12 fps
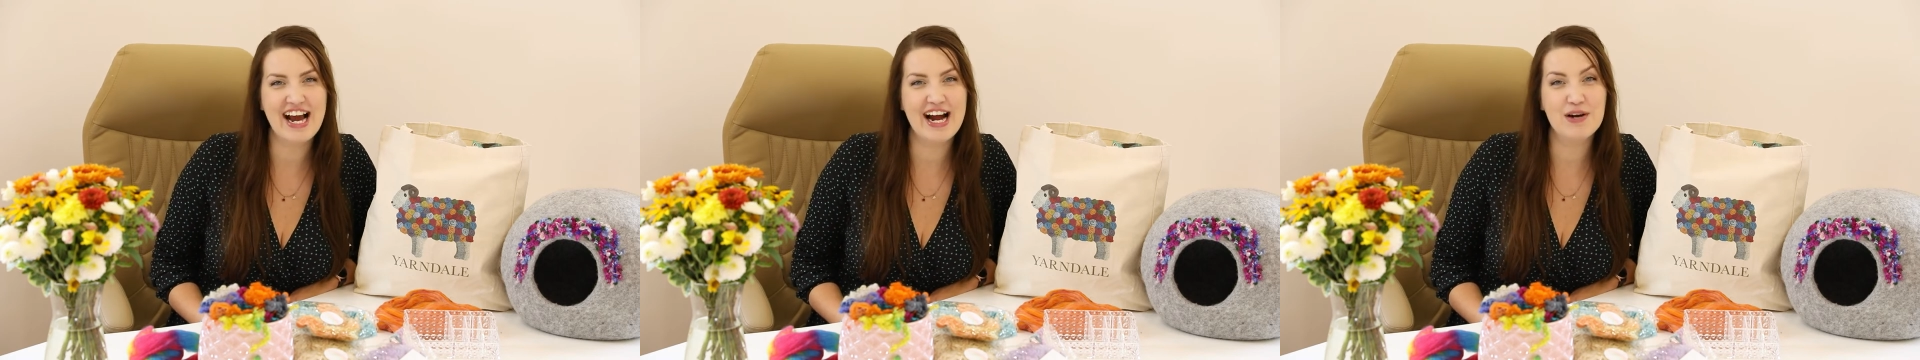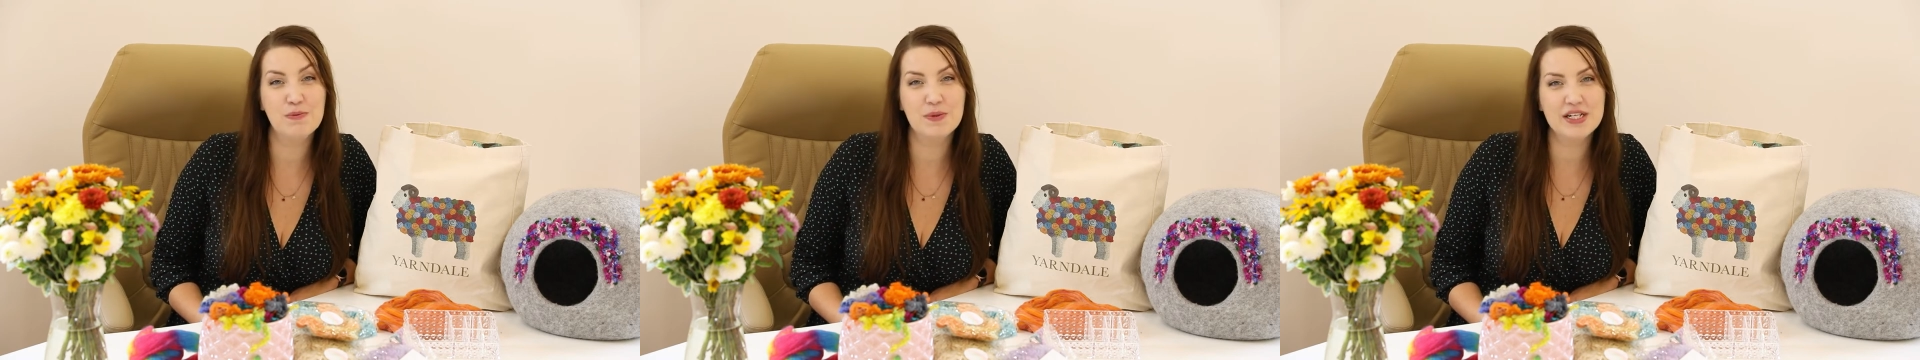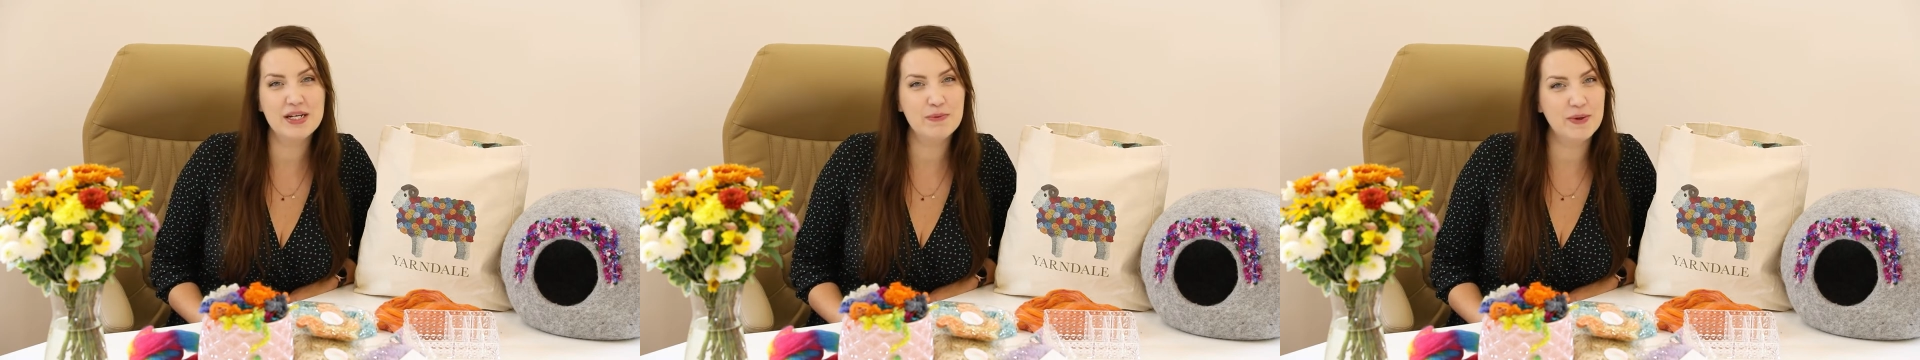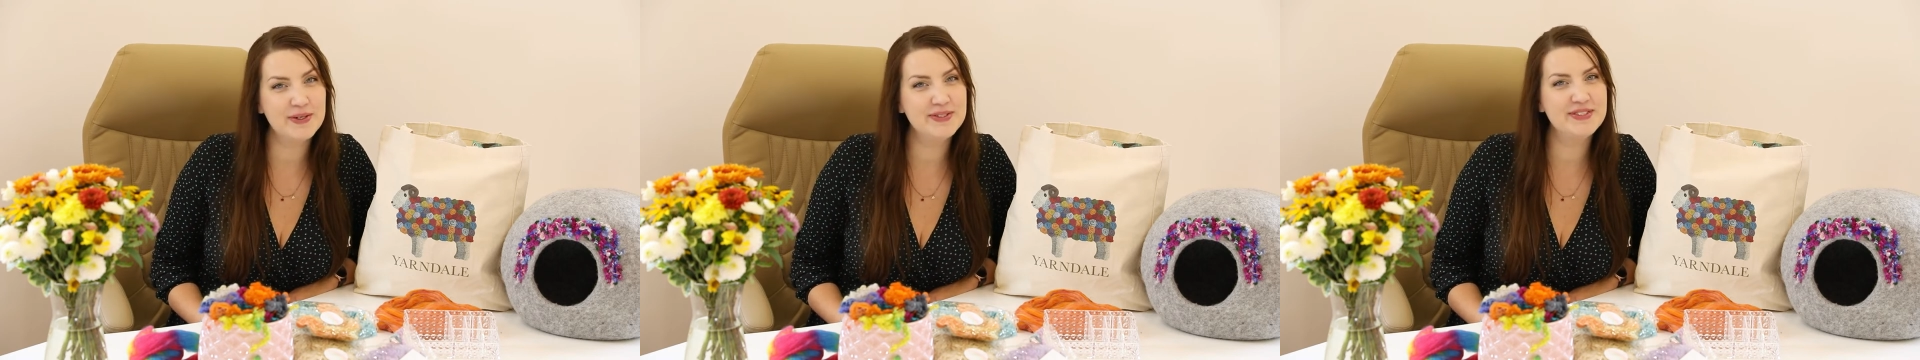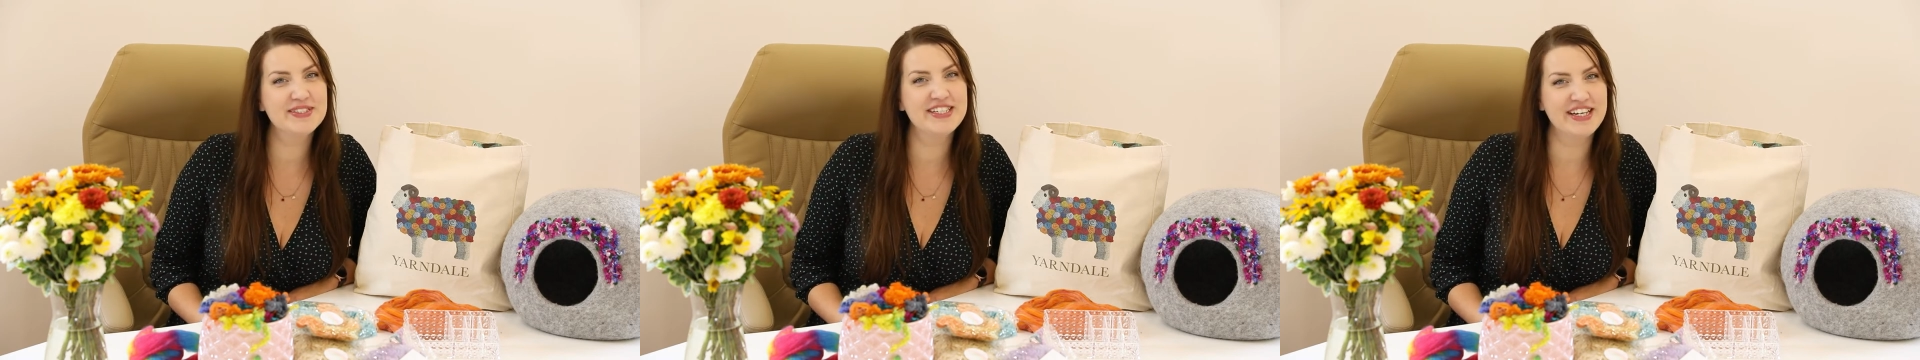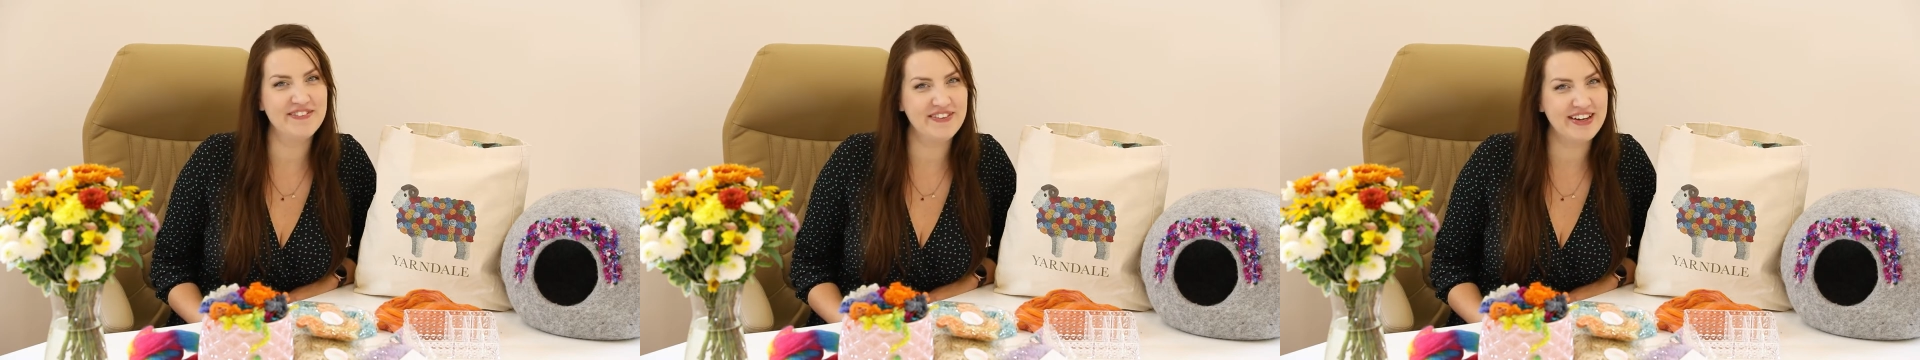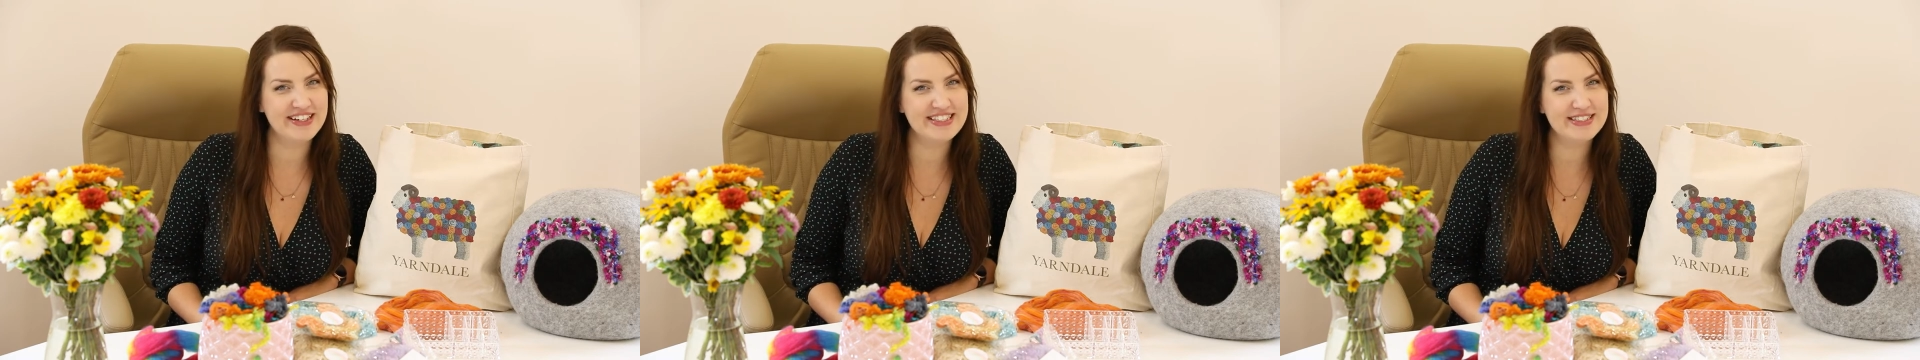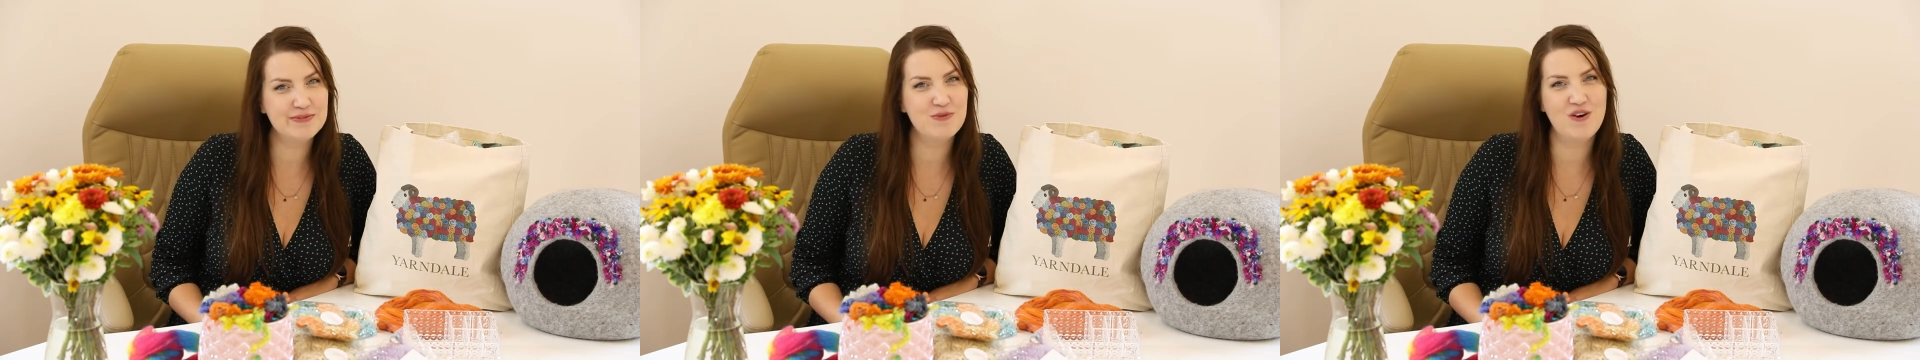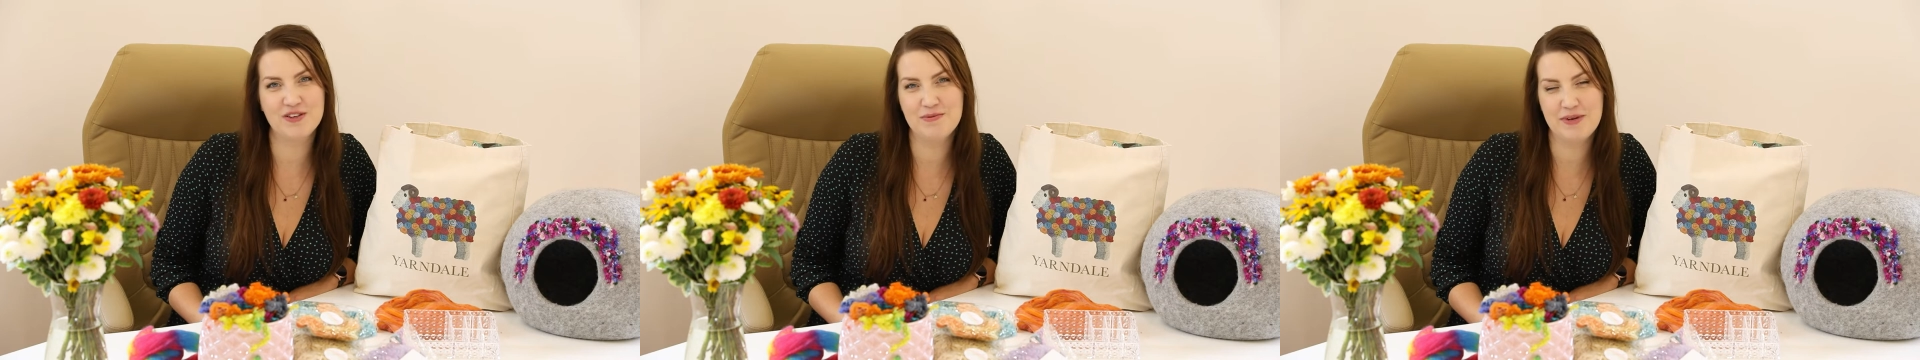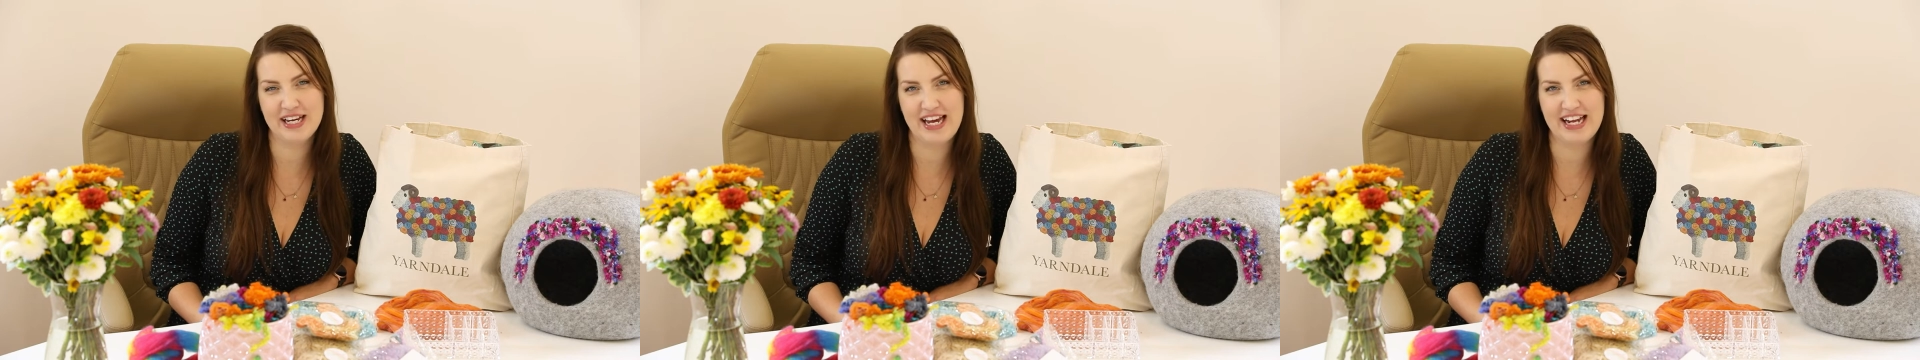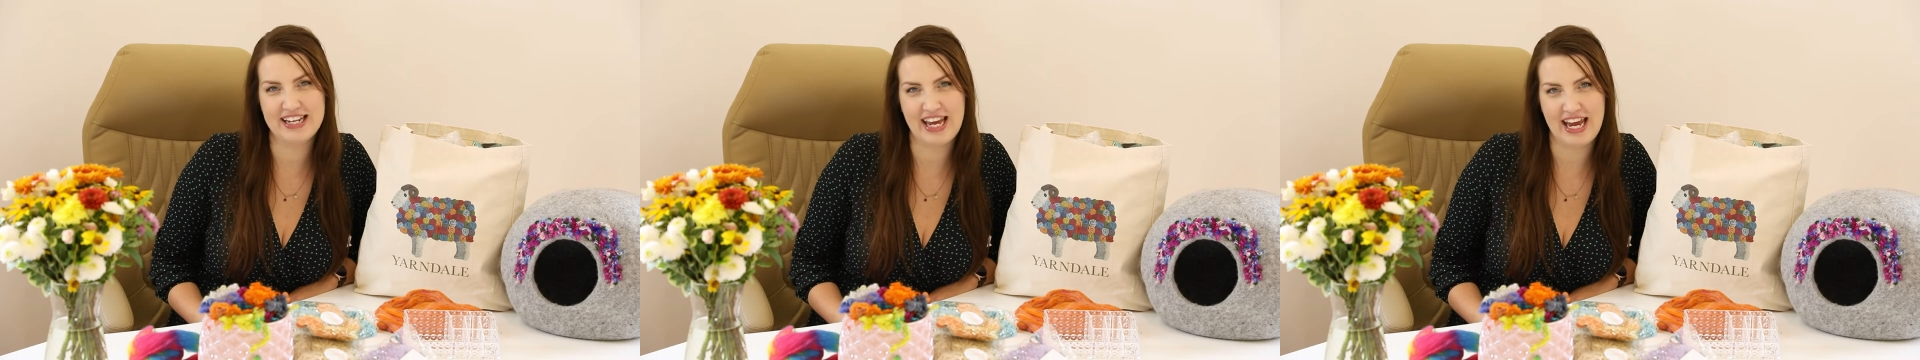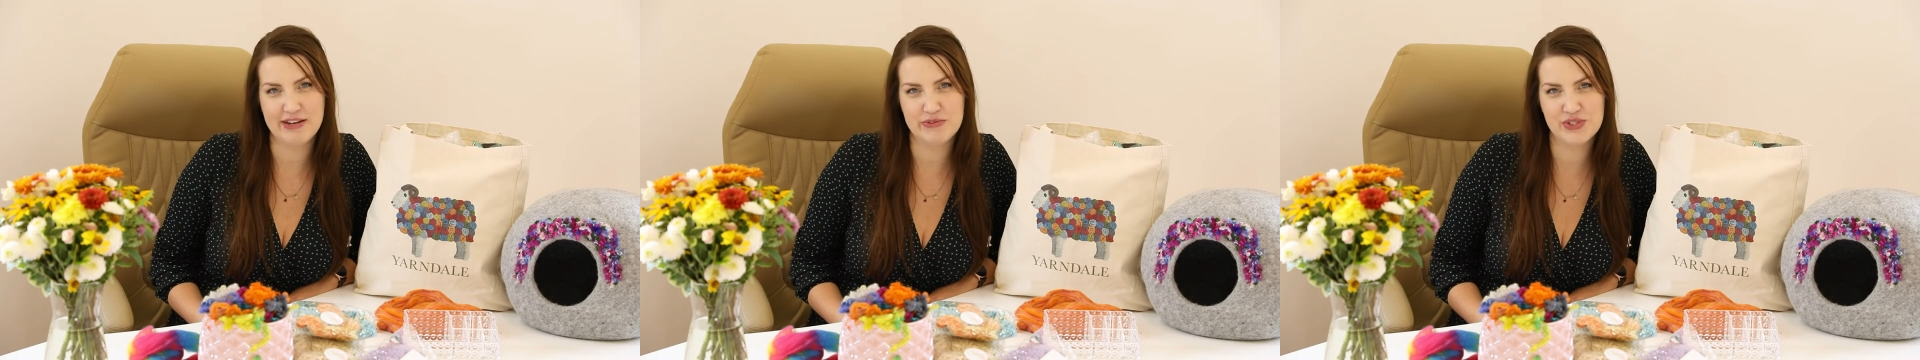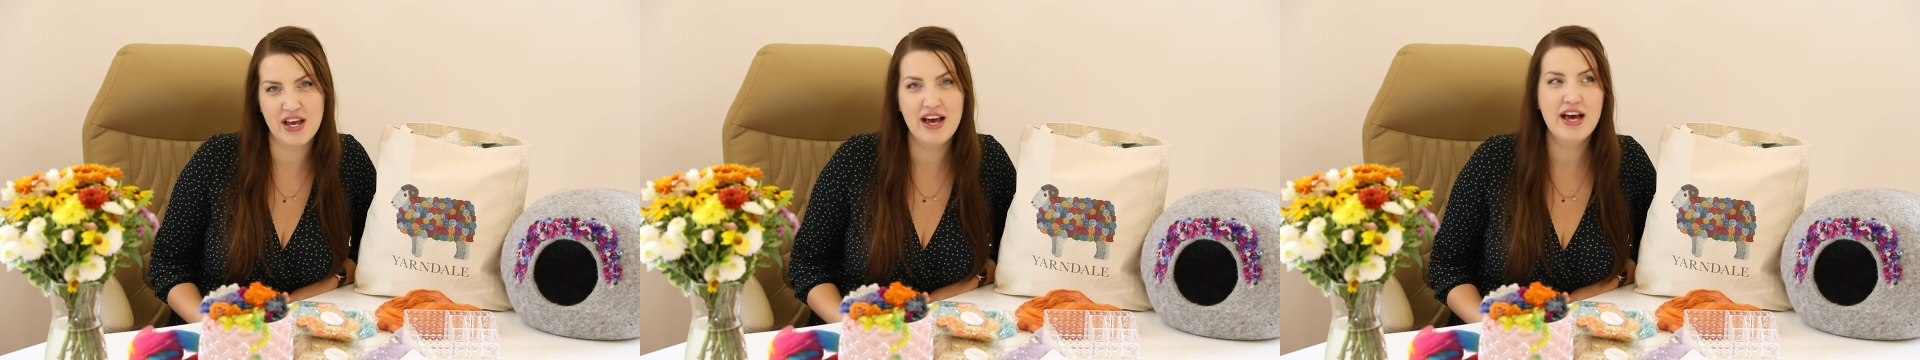I really want to give her one of my cat caves.